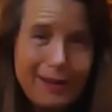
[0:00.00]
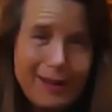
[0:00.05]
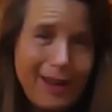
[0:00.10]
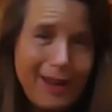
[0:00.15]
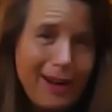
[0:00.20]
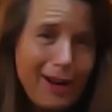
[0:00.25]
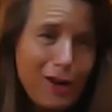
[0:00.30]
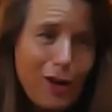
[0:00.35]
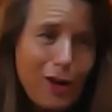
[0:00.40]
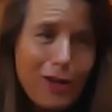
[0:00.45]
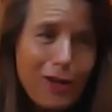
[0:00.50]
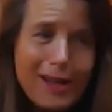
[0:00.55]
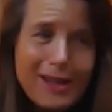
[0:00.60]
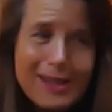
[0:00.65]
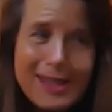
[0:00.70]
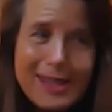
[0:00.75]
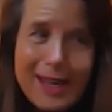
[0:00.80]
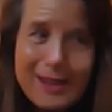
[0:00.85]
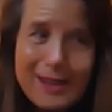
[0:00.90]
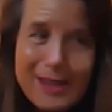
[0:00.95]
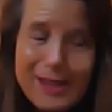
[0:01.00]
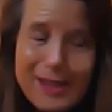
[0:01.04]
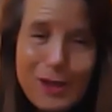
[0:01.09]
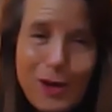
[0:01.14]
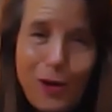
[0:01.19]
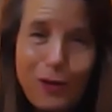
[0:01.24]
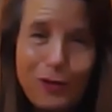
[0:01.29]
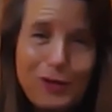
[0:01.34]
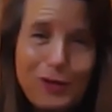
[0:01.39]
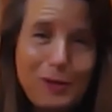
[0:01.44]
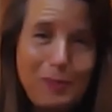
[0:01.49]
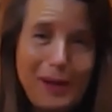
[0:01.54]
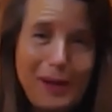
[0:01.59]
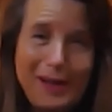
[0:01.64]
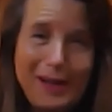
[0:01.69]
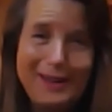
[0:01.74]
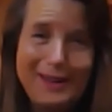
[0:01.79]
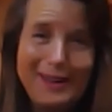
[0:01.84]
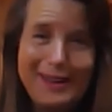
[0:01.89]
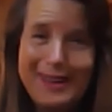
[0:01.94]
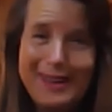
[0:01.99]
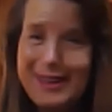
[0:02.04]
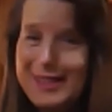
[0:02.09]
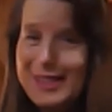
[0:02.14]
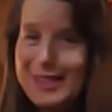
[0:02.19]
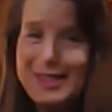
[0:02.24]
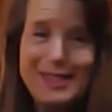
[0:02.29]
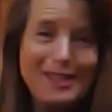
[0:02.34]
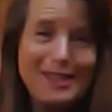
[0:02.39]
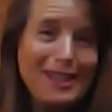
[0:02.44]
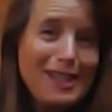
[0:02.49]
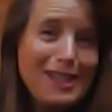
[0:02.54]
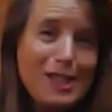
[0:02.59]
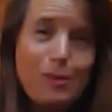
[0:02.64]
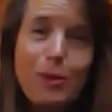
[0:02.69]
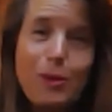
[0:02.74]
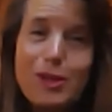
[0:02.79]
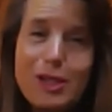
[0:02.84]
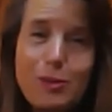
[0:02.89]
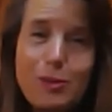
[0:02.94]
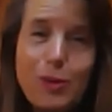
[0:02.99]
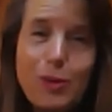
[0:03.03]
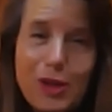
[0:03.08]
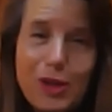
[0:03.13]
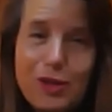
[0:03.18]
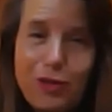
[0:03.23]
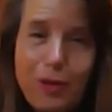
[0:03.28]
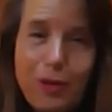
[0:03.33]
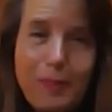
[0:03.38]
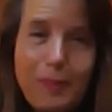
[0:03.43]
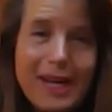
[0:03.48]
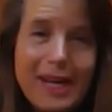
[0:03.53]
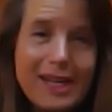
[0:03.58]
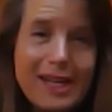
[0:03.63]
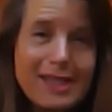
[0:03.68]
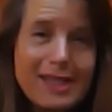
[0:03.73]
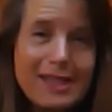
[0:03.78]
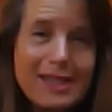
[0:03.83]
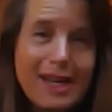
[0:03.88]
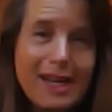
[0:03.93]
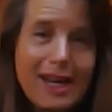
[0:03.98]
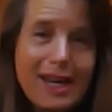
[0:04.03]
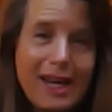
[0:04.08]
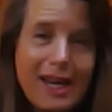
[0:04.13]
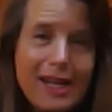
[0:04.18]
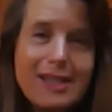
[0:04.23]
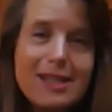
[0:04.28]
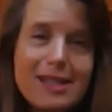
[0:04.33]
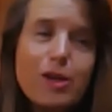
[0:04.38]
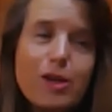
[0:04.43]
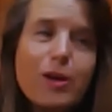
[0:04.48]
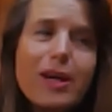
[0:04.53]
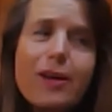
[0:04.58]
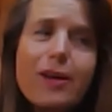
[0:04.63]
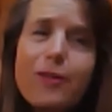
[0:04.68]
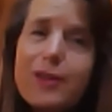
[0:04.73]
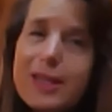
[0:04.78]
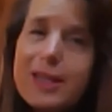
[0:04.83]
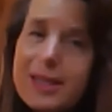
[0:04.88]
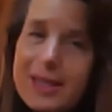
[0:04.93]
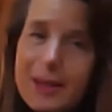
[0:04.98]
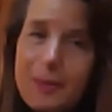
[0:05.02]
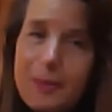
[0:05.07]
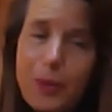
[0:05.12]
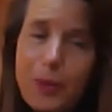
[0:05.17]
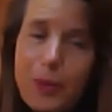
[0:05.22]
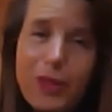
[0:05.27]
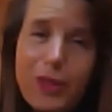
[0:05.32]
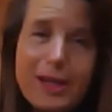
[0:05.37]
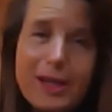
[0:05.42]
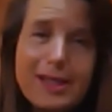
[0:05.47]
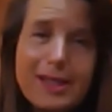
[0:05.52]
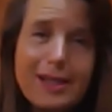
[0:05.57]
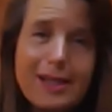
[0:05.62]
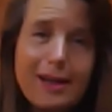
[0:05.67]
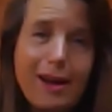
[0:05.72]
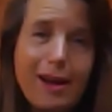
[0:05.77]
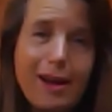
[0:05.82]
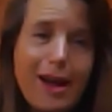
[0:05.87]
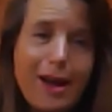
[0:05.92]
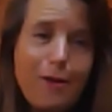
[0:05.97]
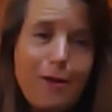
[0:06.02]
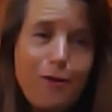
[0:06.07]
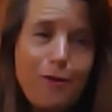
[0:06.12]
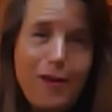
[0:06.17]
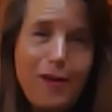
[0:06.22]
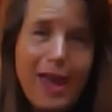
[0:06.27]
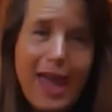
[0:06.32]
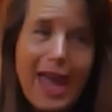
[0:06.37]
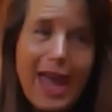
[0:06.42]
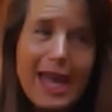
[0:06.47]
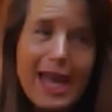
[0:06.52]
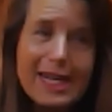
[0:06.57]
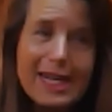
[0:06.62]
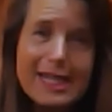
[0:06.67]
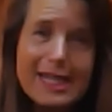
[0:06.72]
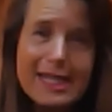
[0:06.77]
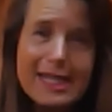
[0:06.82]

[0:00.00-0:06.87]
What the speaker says: And I know that sounds soft, but it's what's worked for me. It's looking for the simple things in life and